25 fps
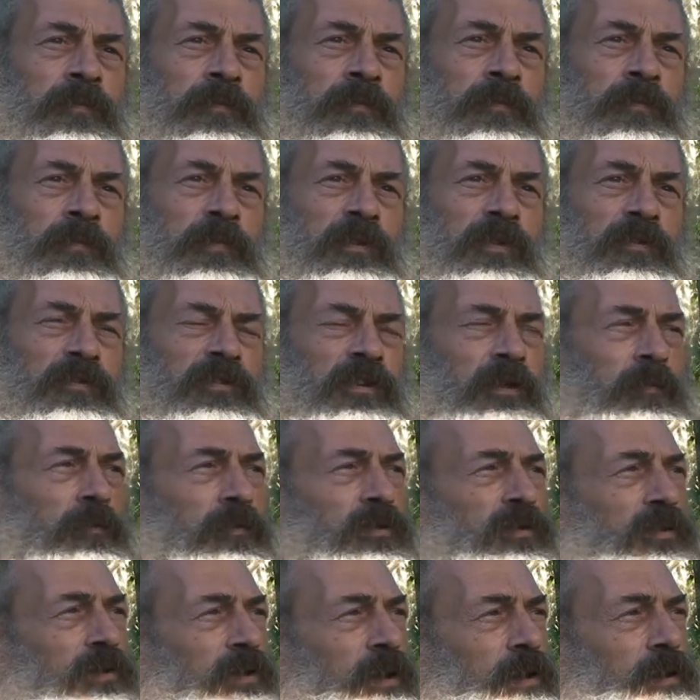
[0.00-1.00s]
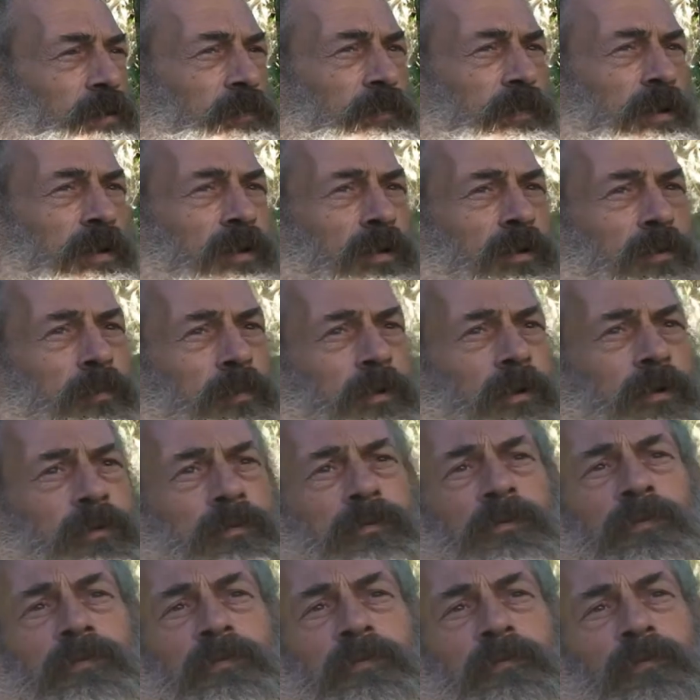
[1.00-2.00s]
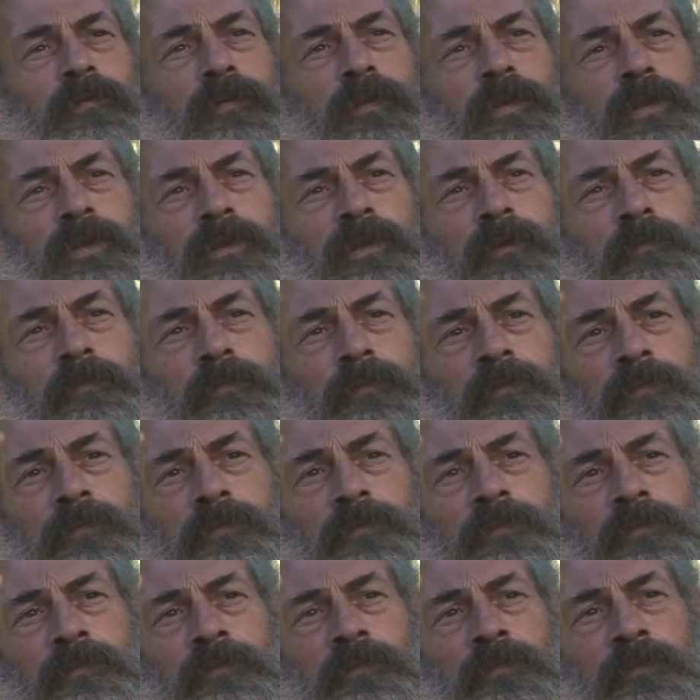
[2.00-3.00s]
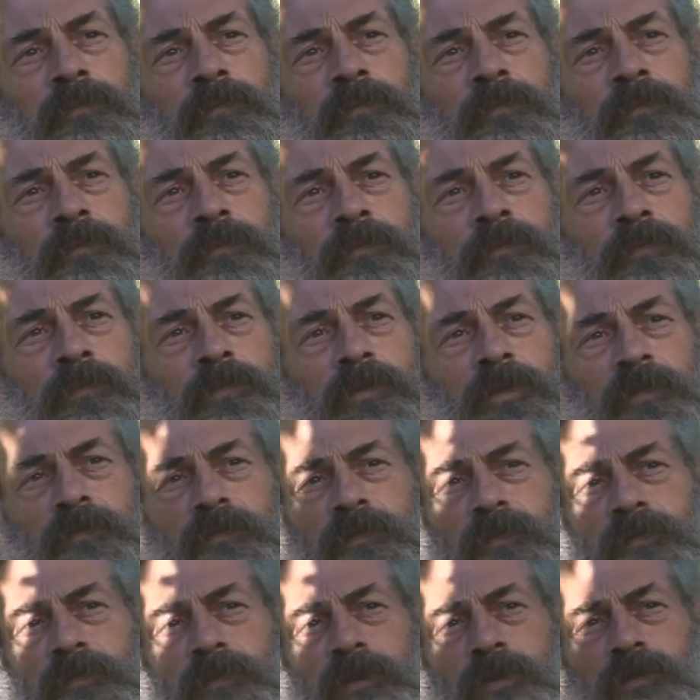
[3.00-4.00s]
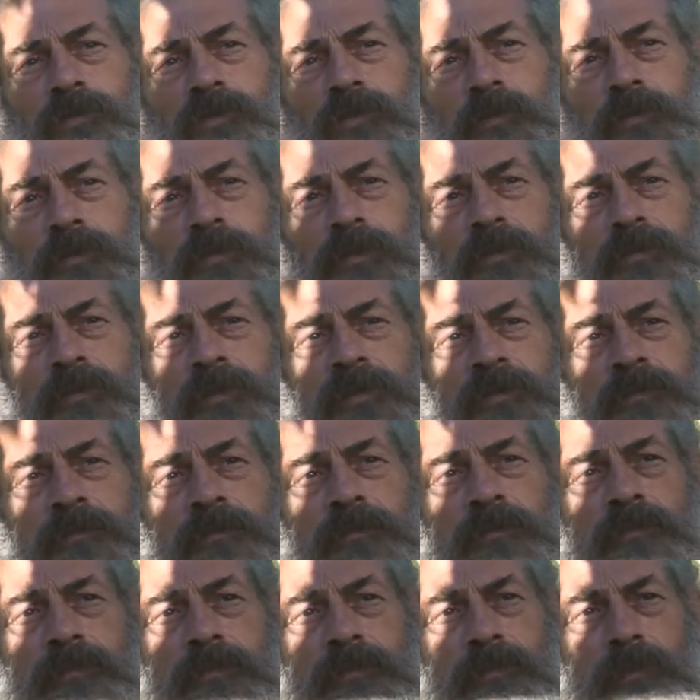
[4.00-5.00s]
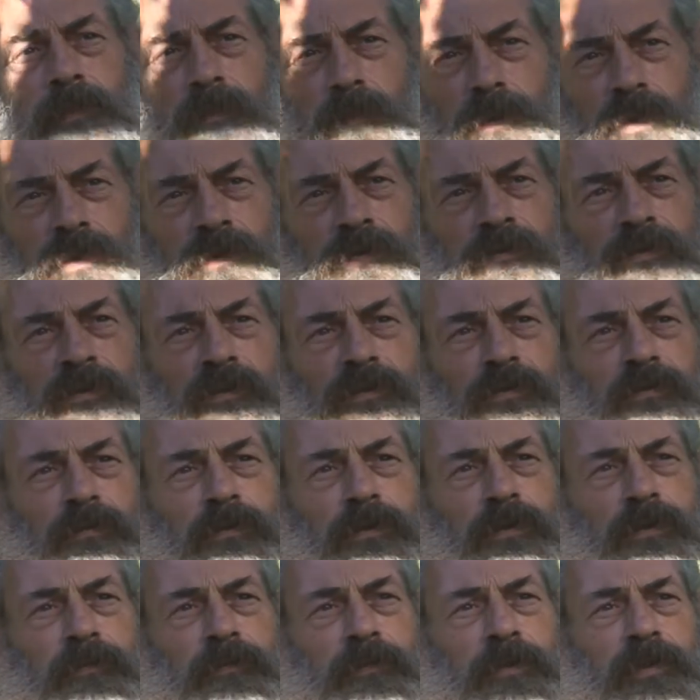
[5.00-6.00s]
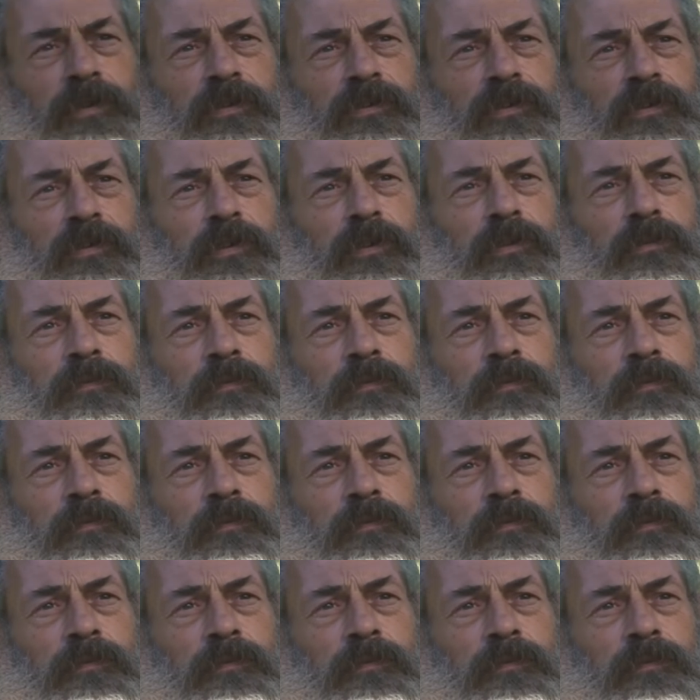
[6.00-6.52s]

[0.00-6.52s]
If someone's starving in the world, feed them. Not for future profit but because it's the right thing to do.